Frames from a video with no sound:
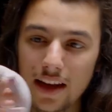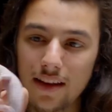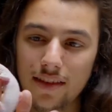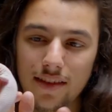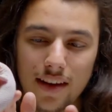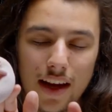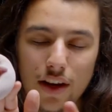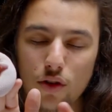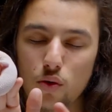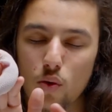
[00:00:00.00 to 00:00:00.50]
is
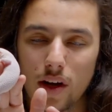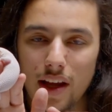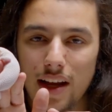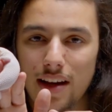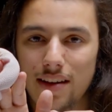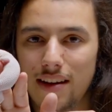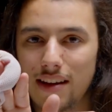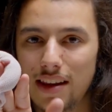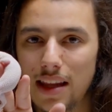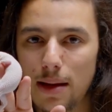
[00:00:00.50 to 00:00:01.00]
a
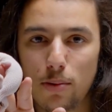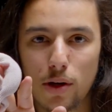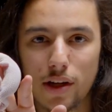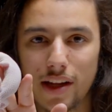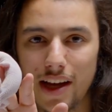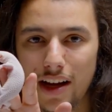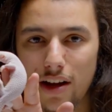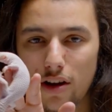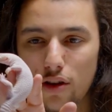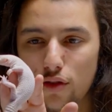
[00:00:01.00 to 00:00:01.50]
2018 leopard
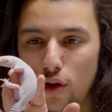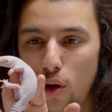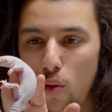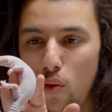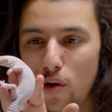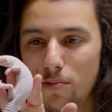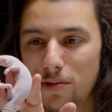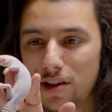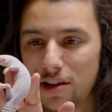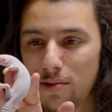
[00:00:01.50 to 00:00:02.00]
gecko, so I
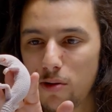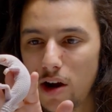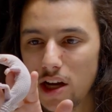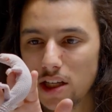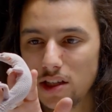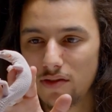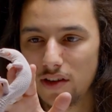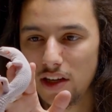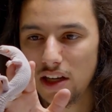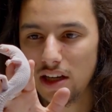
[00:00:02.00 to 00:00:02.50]
wouldn't be
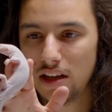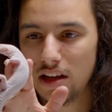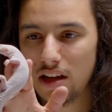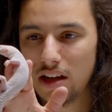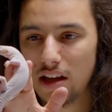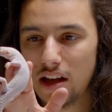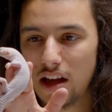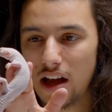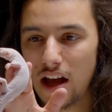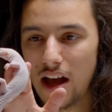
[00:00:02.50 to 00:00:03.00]
surprised if he
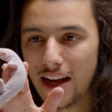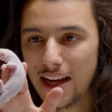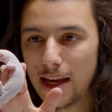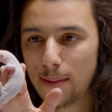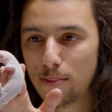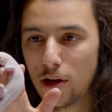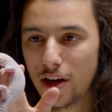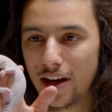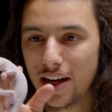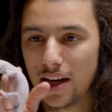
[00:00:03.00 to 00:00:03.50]

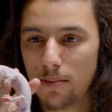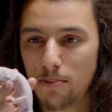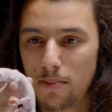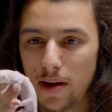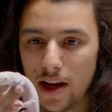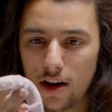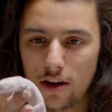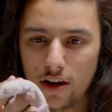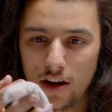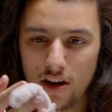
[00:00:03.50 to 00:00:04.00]
kept on getting
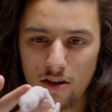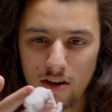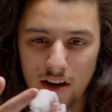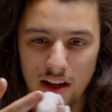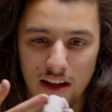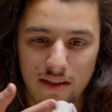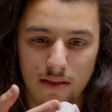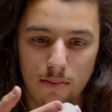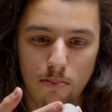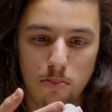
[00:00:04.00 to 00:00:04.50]
bigger. He
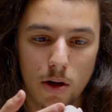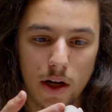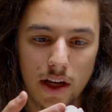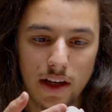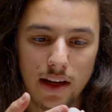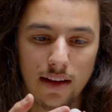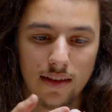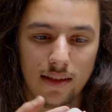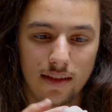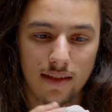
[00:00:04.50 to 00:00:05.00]
already is a pretty
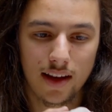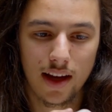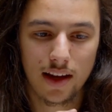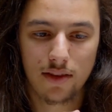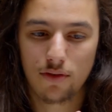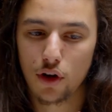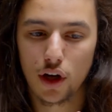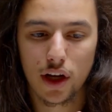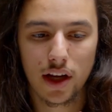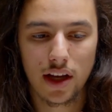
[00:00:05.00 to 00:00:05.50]
decent size
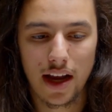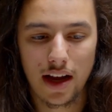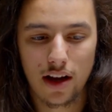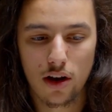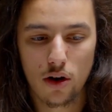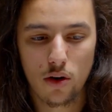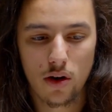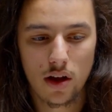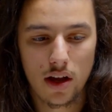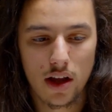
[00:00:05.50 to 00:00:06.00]
for a
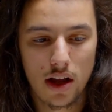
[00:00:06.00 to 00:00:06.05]
gecko.